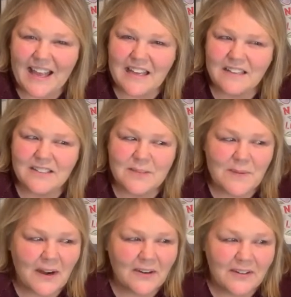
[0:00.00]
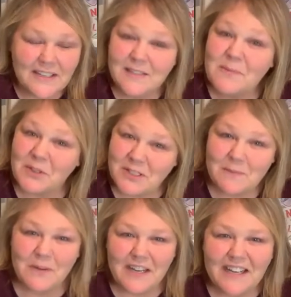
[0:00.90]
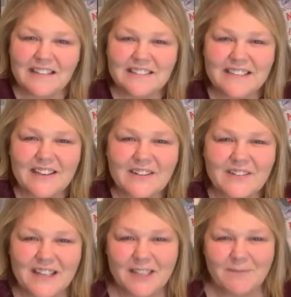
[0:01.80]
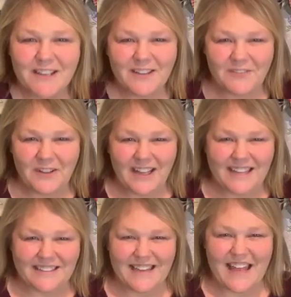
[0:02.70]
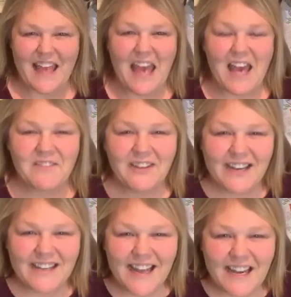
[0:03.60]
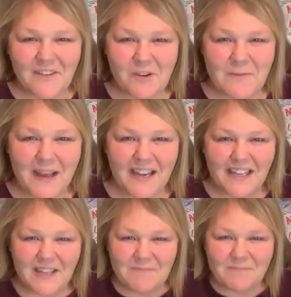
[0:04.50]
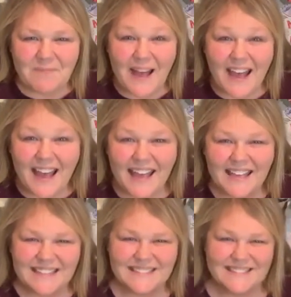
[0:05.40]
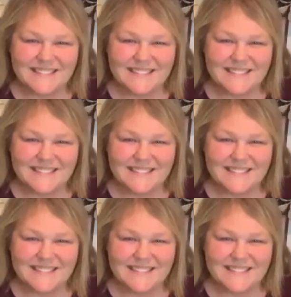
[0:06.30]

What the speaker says: And tomorrow is more spring, so it'll be fun. Have a great night, everybody. Bye.